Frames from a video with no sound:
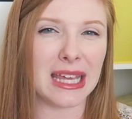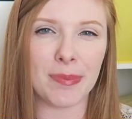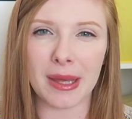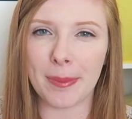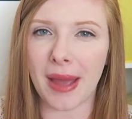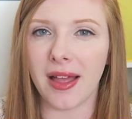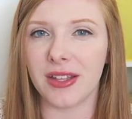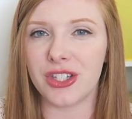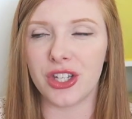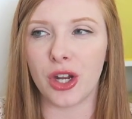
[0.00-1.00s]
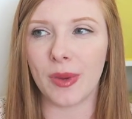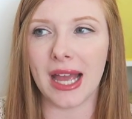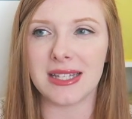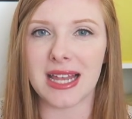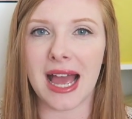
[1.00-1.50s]
keep it balanced. You know, we
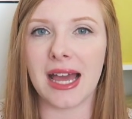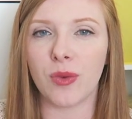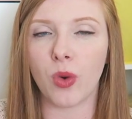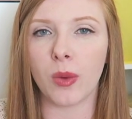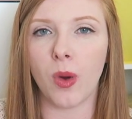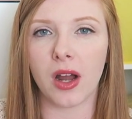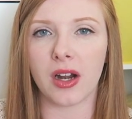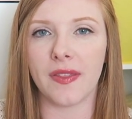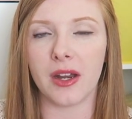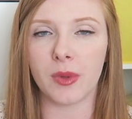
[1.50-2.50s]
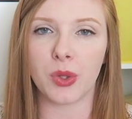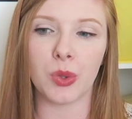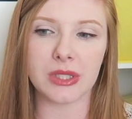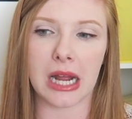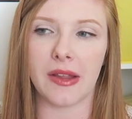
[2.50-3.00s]
had to add warm water and then it would
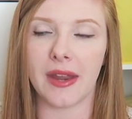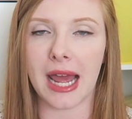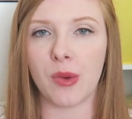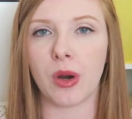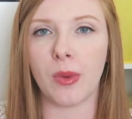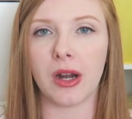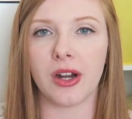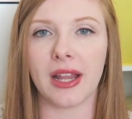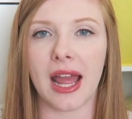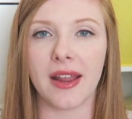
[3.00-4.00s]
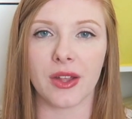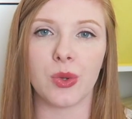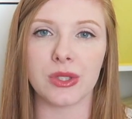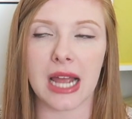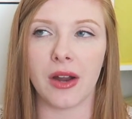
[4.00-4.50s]
cool down and then add warm water again and then
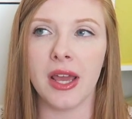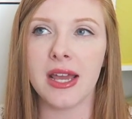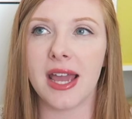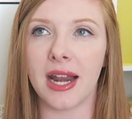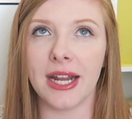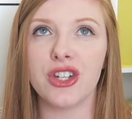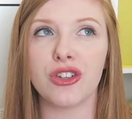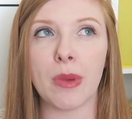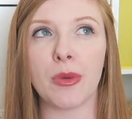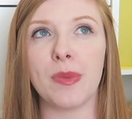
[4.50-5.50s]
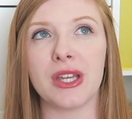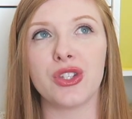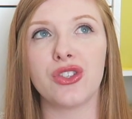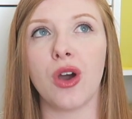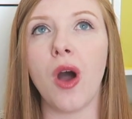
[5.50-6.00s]
cool down. And I just remember being
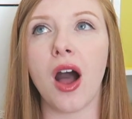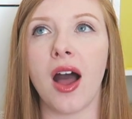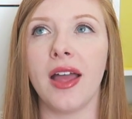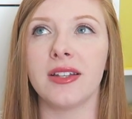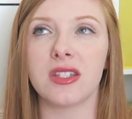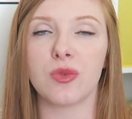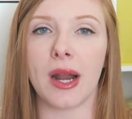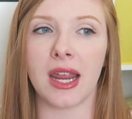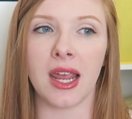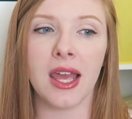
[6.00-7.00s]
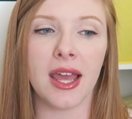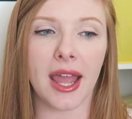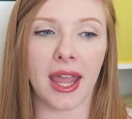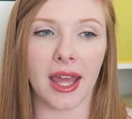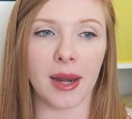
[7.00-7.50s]
so hot and sweaty.
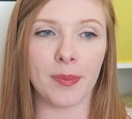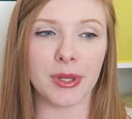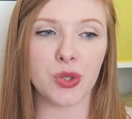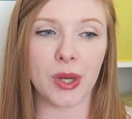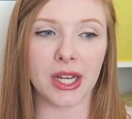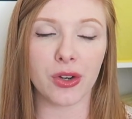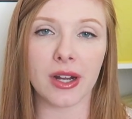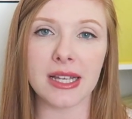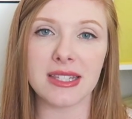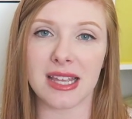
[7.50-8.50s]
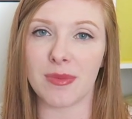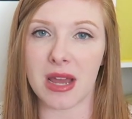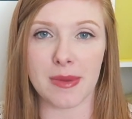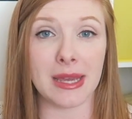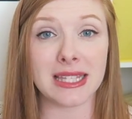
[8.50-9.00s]
And between Chris and
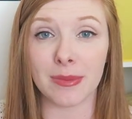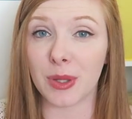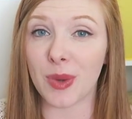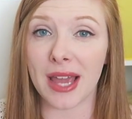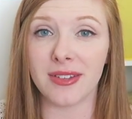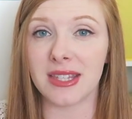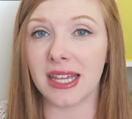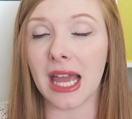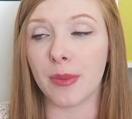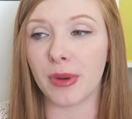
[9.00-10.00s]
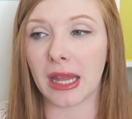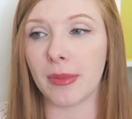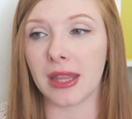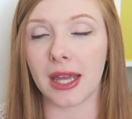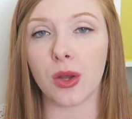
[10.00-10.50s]
my amazing midwives, they kept bringing
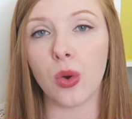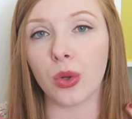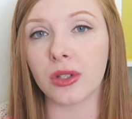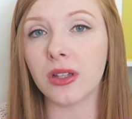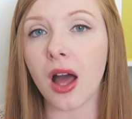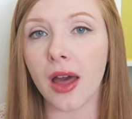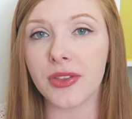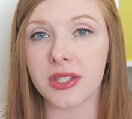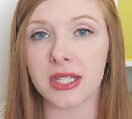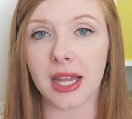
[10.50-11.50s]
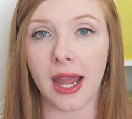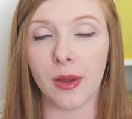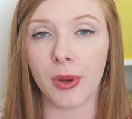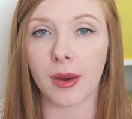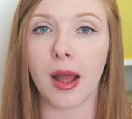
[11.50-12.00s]
me like cold cloths to kind
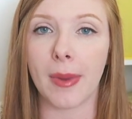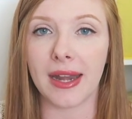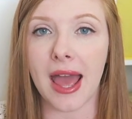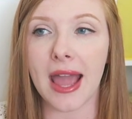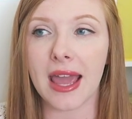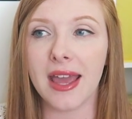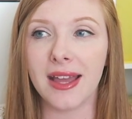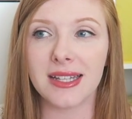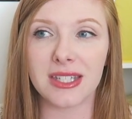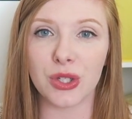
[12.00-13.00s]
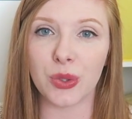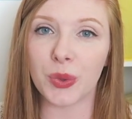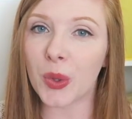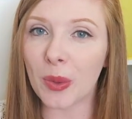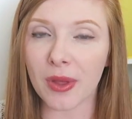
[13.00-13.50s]
of put around my neck to
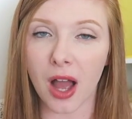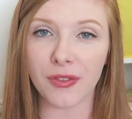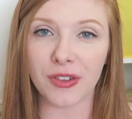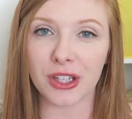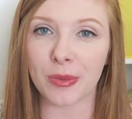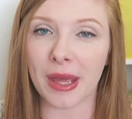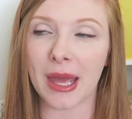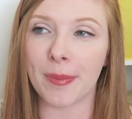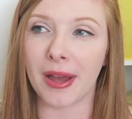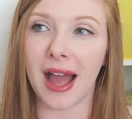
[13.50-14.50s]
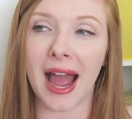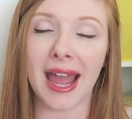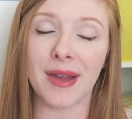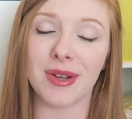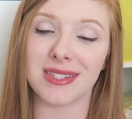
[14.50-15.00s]
cool me off a little bit. But
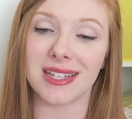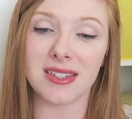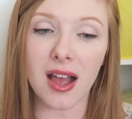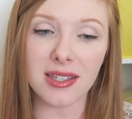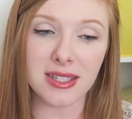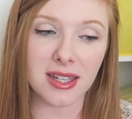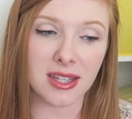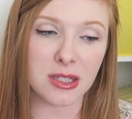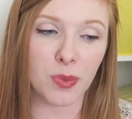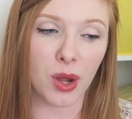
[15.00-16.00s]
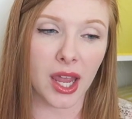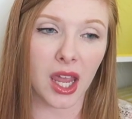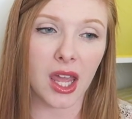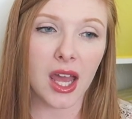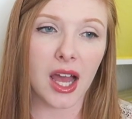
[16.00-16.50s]
I was exhausted at this
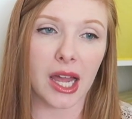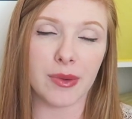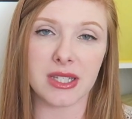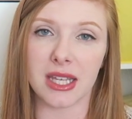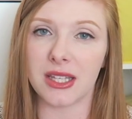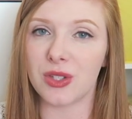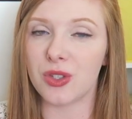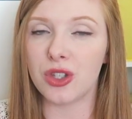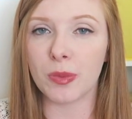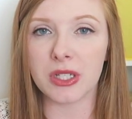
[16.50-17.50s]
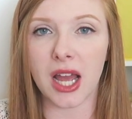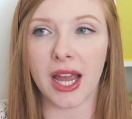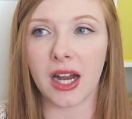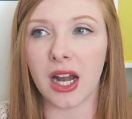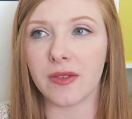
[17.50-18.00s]
point. I was like super
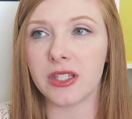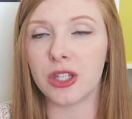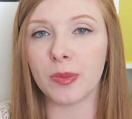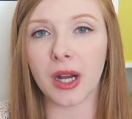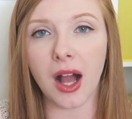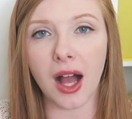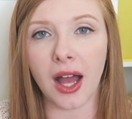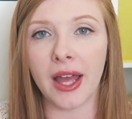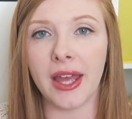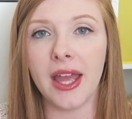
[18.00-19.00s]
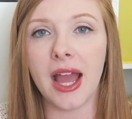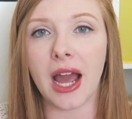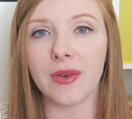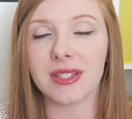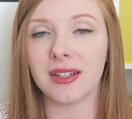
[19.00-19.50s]
tired. I was super hot lot.
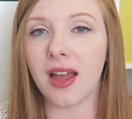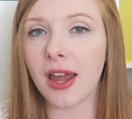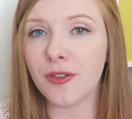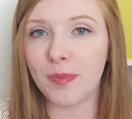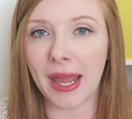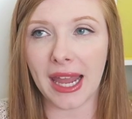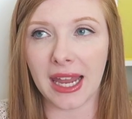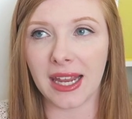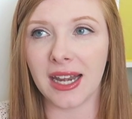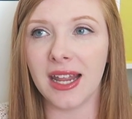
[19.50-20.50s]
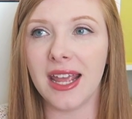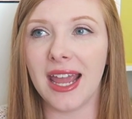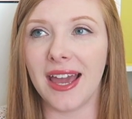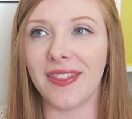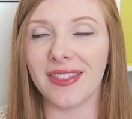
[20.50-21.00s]
I was in a lot of pain
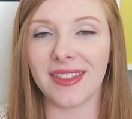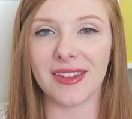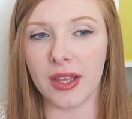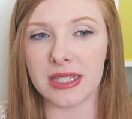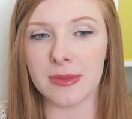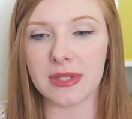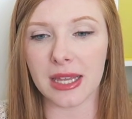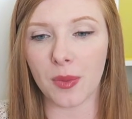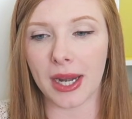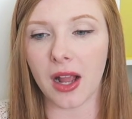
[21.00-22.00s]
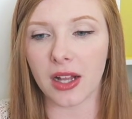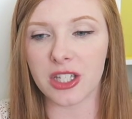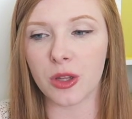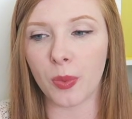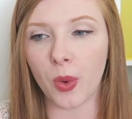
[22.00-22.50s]
and it seems like when I got
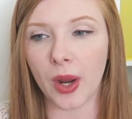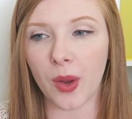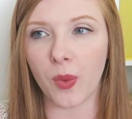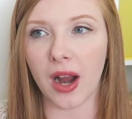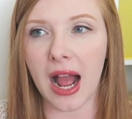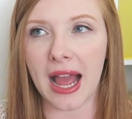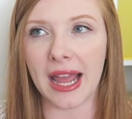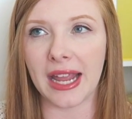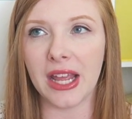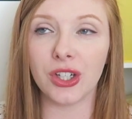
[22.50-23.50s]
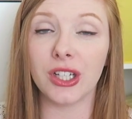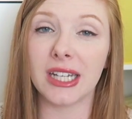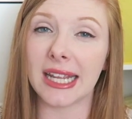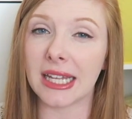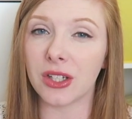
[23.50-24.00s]
to the point where I couldn't
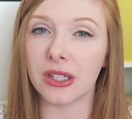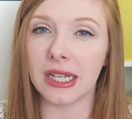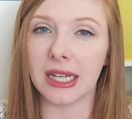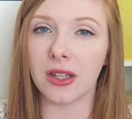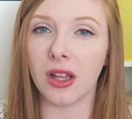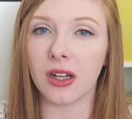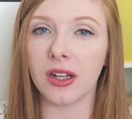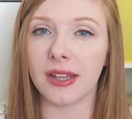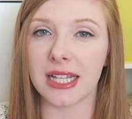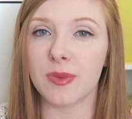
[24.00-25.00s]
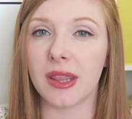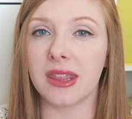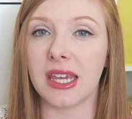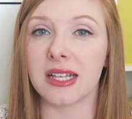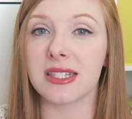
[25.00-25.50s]
handle it any longer, that's when
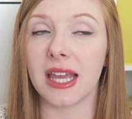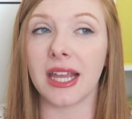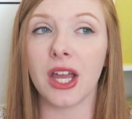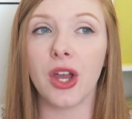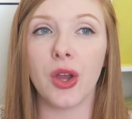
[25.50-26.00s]
things like